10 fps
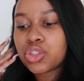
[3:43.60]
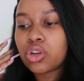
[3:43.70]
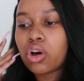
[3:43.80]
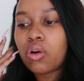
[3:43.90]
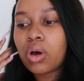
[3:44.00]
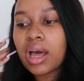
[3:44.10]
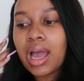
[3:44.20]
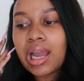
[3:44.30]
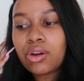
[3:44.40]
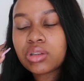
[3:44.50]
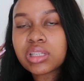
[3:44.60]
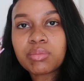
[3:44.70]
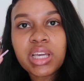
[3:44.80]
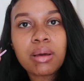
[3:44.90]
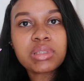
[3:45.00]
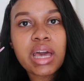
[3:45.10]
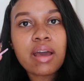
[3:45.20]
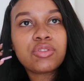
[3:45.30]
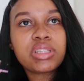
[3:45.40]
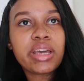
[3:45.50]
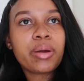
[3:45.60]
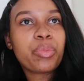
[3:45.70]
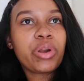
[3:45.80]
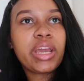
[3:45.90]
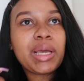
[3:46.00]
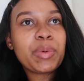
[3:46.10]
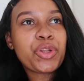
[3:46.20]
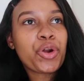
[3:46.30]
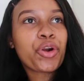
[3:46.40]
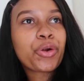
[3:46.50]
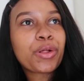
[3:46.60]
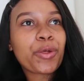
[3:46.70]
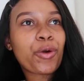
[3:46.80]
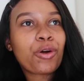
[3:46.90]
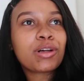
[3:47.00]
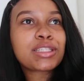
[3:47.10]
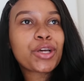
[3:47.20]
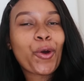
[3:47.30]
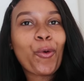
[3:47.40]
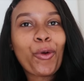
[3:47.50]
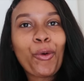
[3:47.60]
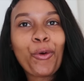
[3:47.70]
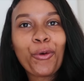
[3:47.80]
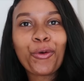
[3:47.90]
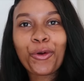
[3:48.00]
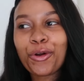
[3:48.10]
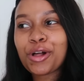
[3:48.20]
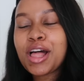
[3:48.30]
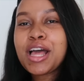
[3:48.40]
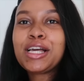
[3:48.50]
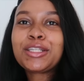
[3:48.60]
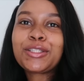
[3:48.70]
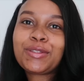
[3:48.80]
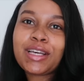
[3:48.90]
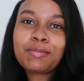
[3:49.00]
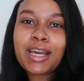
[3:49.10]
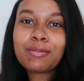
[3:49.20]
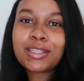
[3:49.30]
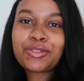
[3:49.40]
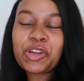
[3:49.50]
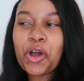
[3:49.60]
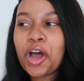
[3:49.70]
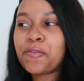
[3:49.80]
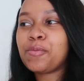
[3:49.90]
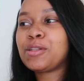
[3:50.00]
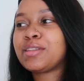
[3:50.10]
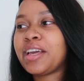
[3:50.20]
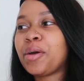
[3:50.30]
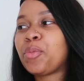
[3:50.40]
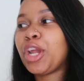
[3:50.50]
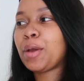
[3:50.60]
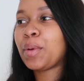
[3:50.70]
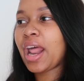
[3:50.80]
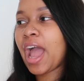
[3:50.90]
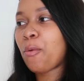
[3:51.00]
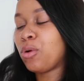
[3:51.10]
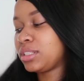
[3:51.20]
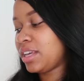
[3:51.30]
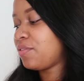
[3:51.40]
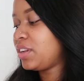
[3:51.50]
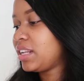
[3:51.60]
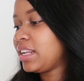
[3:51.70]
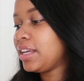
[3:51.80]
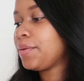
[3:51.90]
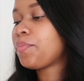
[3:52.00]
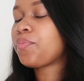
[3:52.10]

so i know sometimes i have to take a break but your girl your girl is a go go go girl so sometimes it's really hard for me to take a break but i will definitely